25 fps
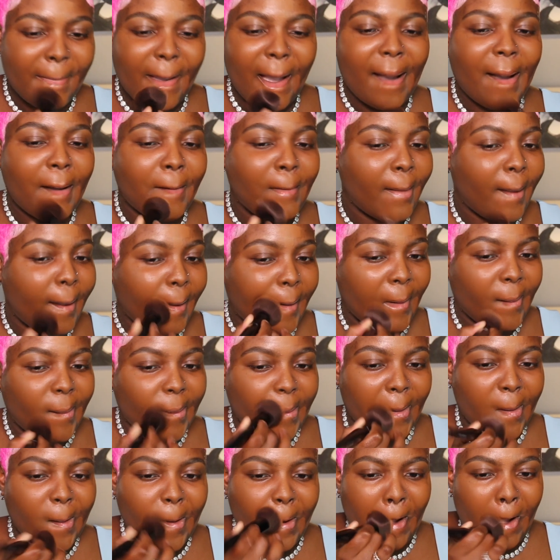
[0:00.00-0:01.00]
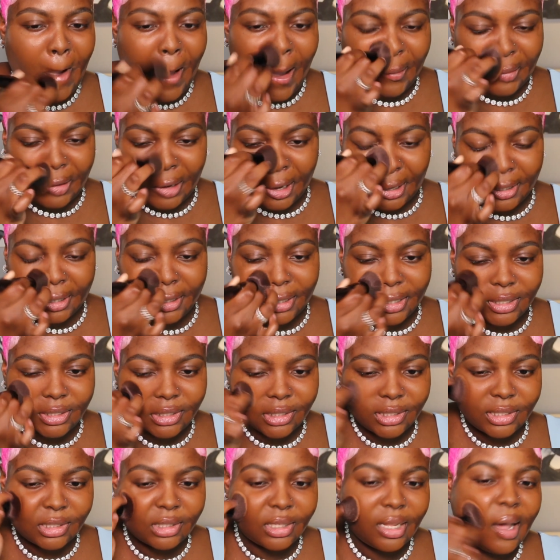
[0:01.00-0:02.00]
I like it. I like it because
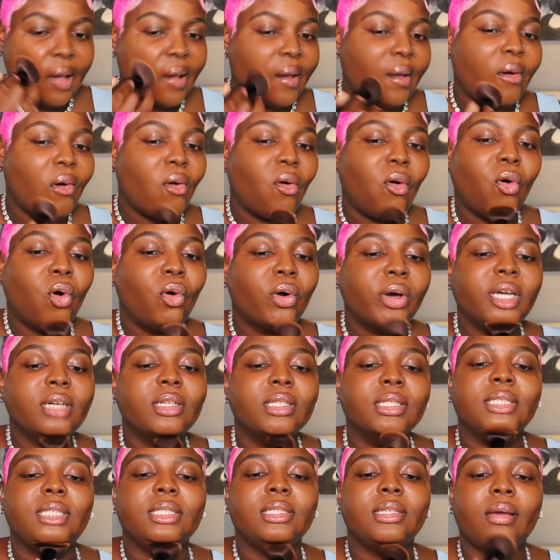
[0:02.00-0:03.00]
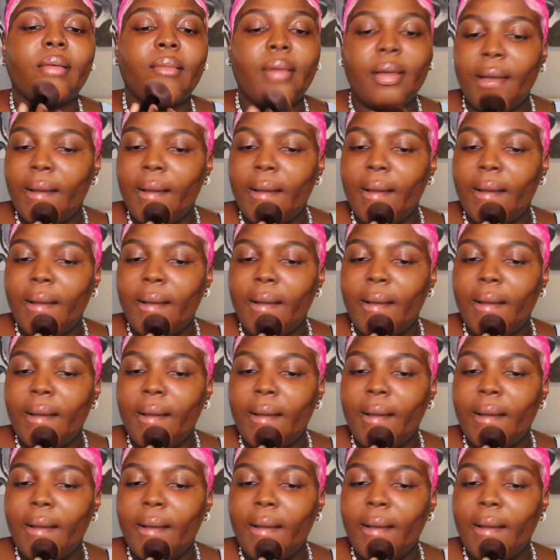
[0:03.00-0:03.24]
it's not oily.